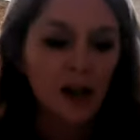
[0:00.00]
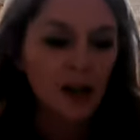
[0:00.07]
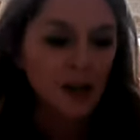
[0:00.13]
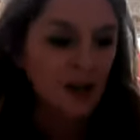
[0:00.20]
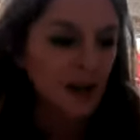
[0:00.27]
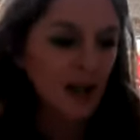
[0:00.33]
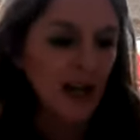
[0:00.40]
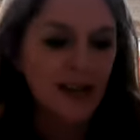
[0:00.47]

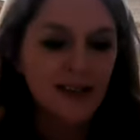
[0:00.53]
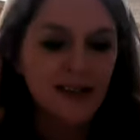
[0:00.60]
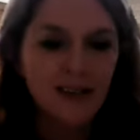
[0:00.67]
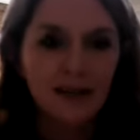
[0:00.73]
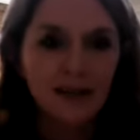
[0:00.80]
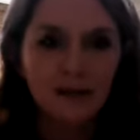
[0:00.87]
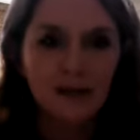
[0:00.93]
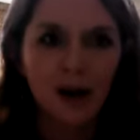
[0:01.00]
less
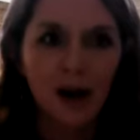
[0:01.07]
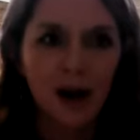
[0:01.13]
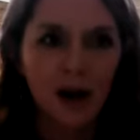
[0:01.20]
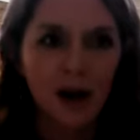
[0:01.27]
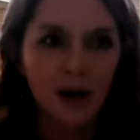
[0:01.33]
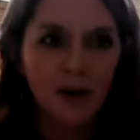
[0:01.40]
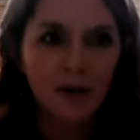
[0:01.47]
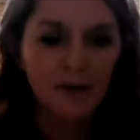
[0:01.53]

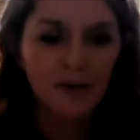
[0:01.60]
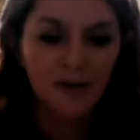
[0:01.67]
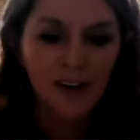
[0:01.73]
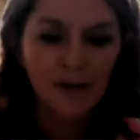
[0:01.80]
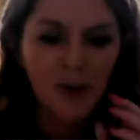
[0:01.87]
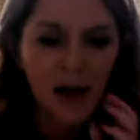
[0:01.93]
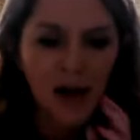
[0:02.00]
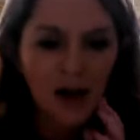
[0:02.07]

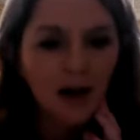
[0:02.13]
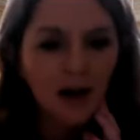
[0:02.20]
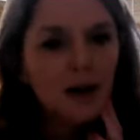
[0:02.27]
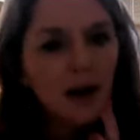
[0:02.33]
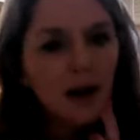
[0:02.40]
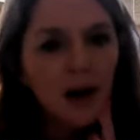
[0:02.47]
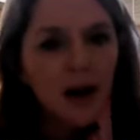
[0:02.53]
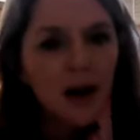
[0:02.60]
feedback,
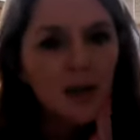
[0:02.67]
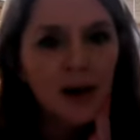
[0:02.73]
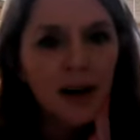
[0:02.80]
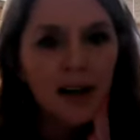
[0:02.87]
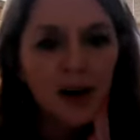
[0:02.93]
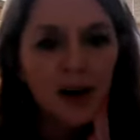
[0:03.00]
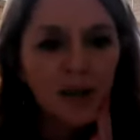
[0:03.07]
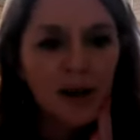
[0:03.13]

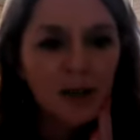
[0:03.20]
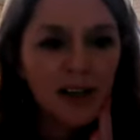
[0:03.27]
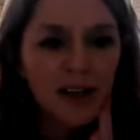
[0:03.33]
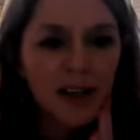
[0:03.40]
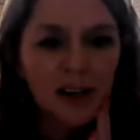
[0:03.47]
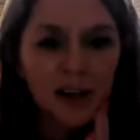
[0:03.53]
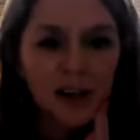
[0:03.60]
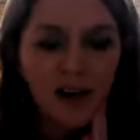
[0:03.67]
and I'll be able to
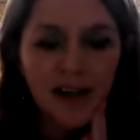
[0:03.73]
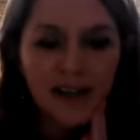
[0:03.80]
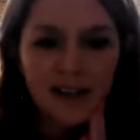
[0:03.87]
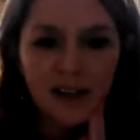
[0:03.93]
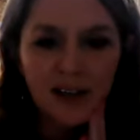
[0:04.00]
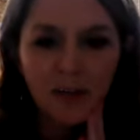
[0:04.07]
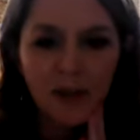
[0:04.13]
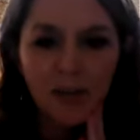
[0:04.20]
hear you guys a
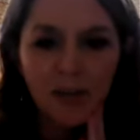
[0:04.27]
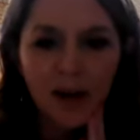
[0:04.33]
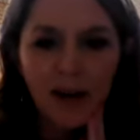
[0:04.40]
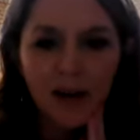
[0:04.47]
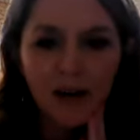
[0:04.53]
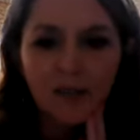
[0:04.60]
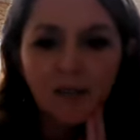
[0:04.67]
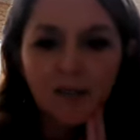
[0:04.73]
little bit
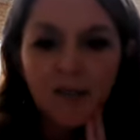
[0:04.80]
better.